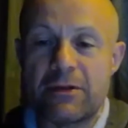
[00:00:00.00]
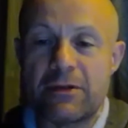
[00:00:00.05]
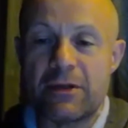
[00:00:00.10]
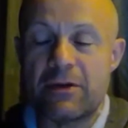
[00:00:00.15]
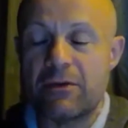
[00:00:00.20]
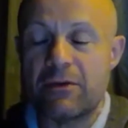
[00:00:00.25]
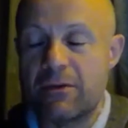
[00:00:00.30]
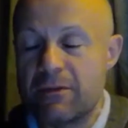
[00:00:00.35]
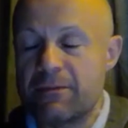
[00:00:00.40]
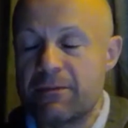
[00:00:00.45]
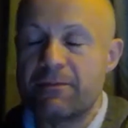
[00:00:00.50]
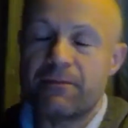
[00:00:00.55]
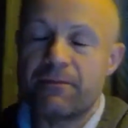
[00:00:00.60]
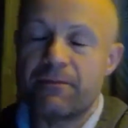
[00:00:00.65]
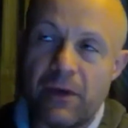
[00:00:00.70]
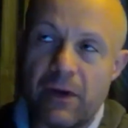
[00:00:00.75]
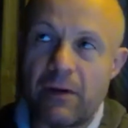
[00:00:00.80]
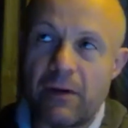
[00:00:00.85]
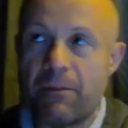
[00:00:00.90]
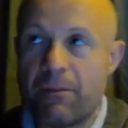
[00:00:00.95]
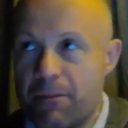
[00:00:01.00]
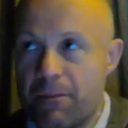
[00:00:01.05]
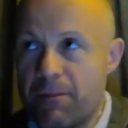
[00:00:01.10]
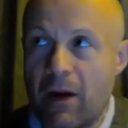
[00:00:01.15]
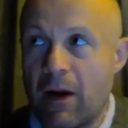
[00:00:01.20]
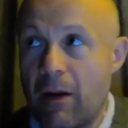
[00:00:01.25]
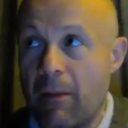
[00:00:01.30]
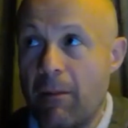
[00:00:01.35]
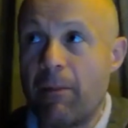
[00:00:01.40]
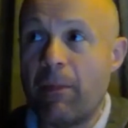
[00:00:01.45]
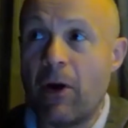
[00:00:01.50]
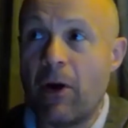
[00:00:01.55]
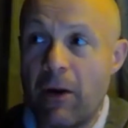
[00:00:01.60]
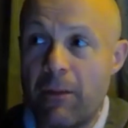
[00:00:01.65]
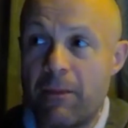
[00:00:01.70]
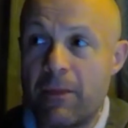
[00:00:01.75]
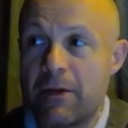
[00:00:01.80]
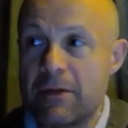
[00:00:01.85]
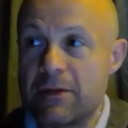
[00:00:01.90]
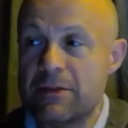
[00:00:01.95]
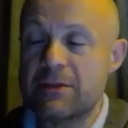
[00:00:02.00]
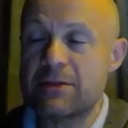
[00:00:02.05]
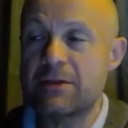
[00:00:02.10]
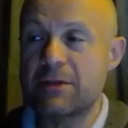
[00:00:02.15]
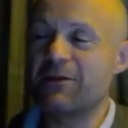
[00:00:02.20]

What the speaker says: So there are compartments,